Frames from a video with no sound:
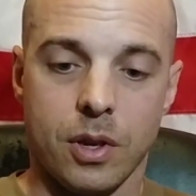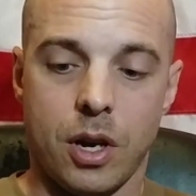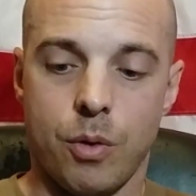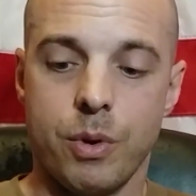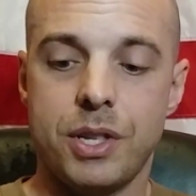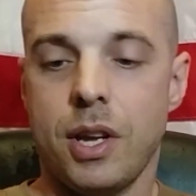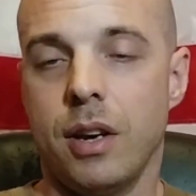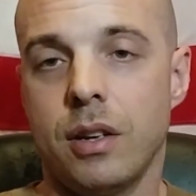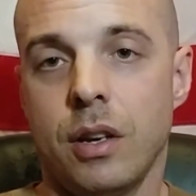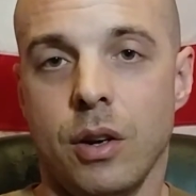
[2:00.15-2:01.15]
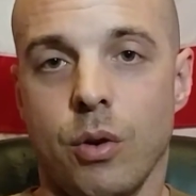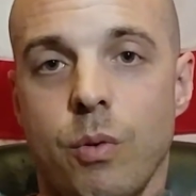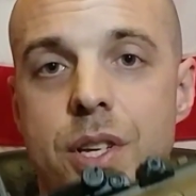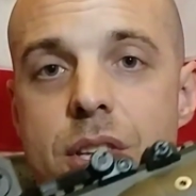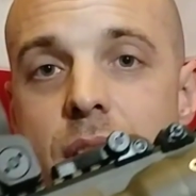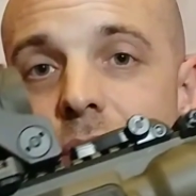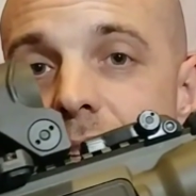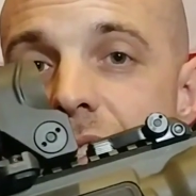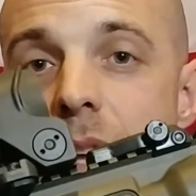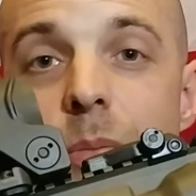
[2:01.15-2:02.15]
Uh, reset. Reset is
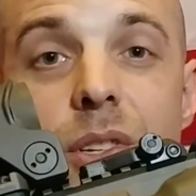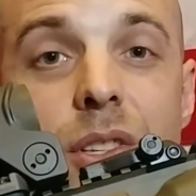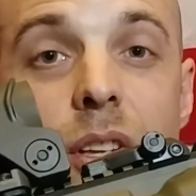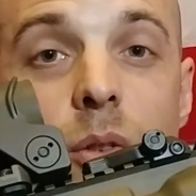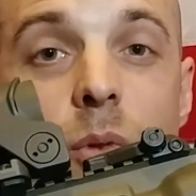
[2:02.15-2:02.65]
the same as the